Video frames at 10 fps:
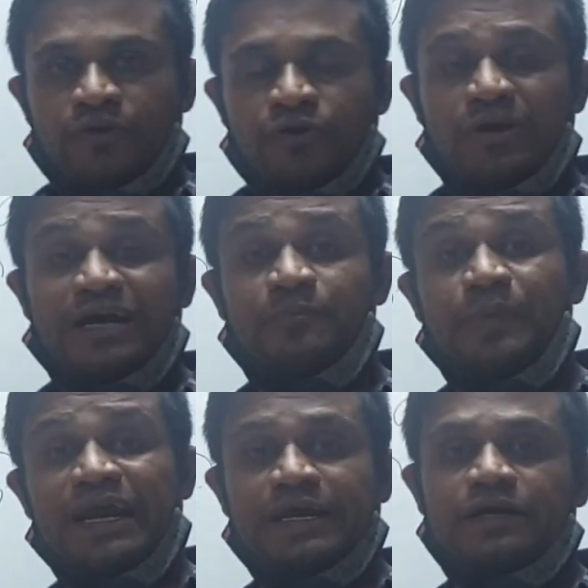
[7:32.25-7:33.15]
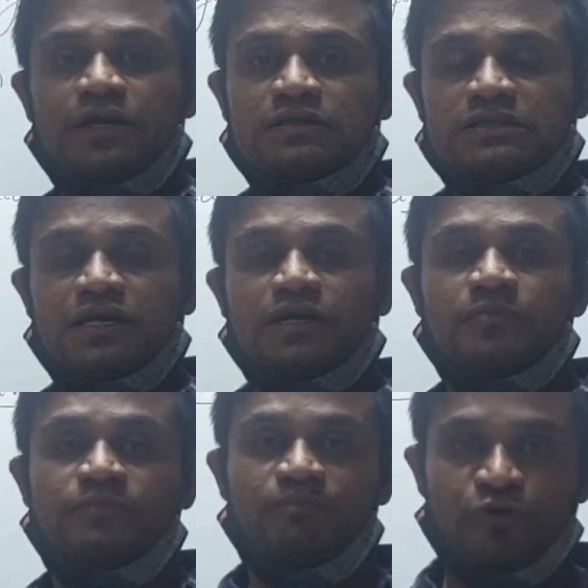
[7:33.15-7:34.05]
You had made
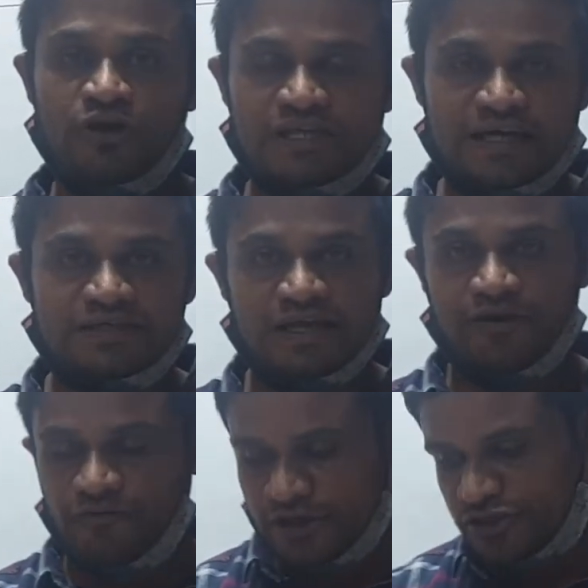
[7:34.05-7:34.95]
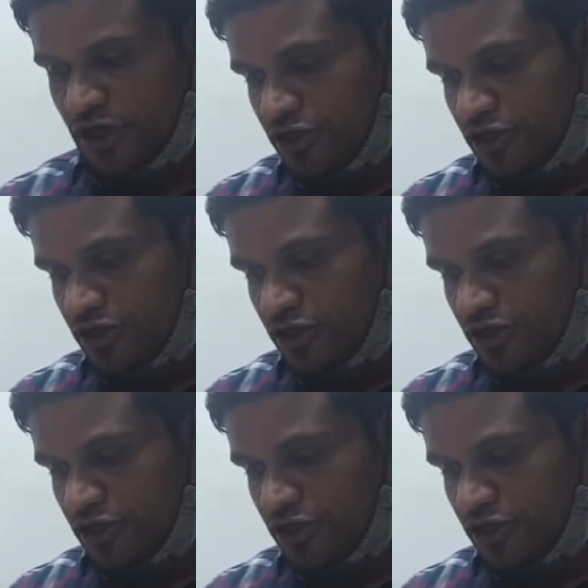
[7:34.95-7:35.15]
certain projects in which